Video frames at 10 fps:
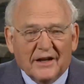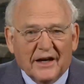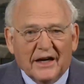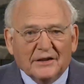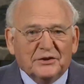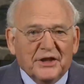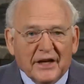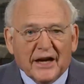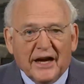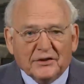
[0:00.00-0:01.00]
And
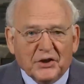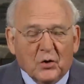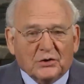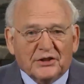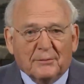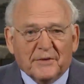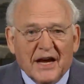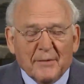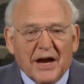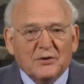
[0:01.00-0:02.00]
she and I joke
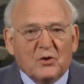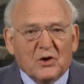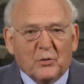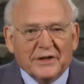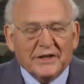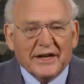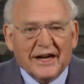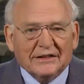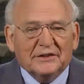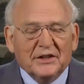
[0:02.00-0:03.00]
sometime. I told her one day,
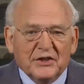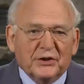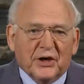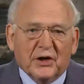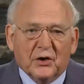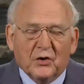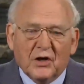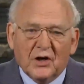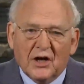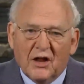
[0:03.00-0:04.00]
I said, you know,
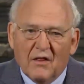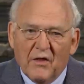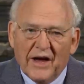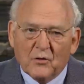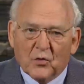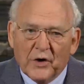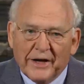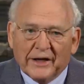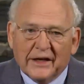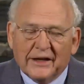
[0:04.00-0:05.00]
that
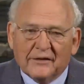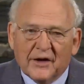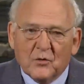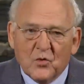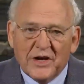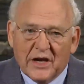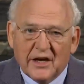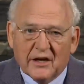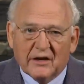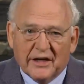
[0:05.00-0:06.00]
ringing that we
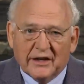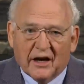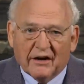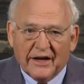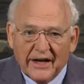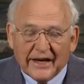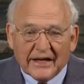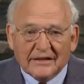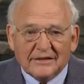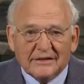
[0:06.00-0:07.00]
hear in our
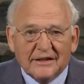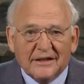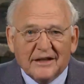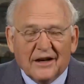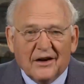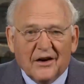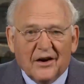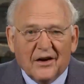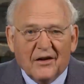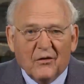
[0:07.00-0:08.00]
heads,
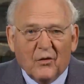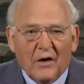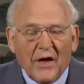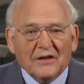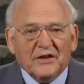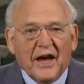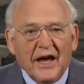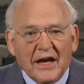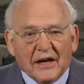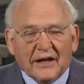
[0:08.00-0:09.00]
well, that's
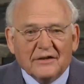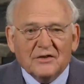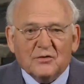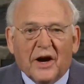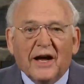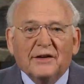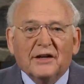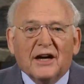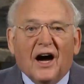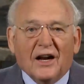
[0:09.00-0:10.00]
aliens trying
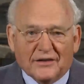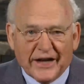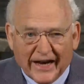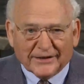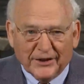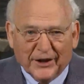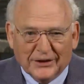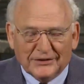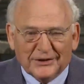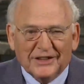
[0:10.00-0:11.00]
to contact
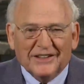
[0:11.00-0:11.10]
us.